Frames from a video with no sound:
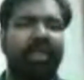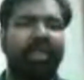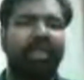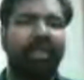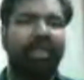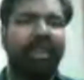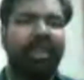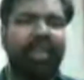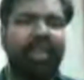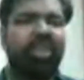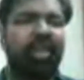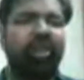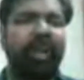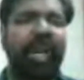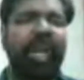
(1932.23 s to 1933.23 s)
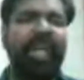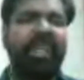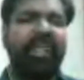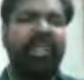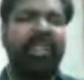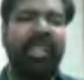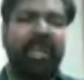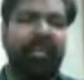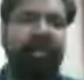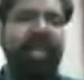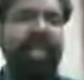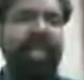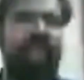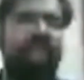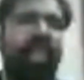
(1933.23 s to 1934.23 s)
This reminds us
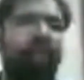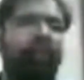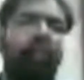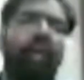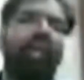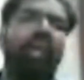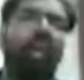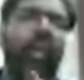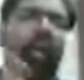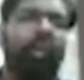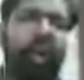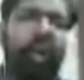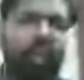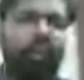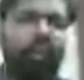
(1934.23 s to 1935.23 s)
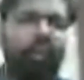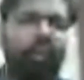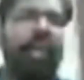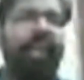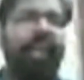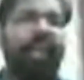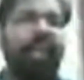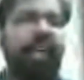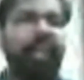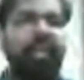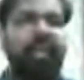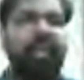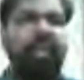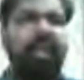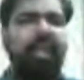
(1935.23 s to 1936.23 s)
immediately of quite a lot of other fairy tales
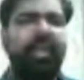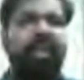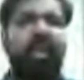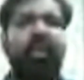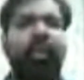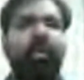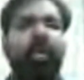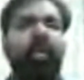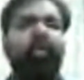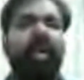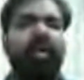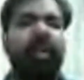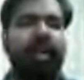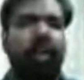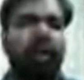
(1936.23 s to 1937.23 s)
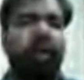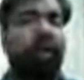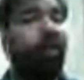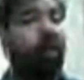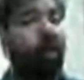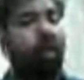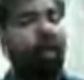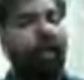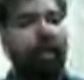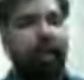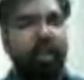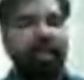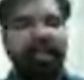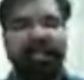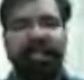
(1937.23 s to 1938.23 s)
that we would have come across or grown across.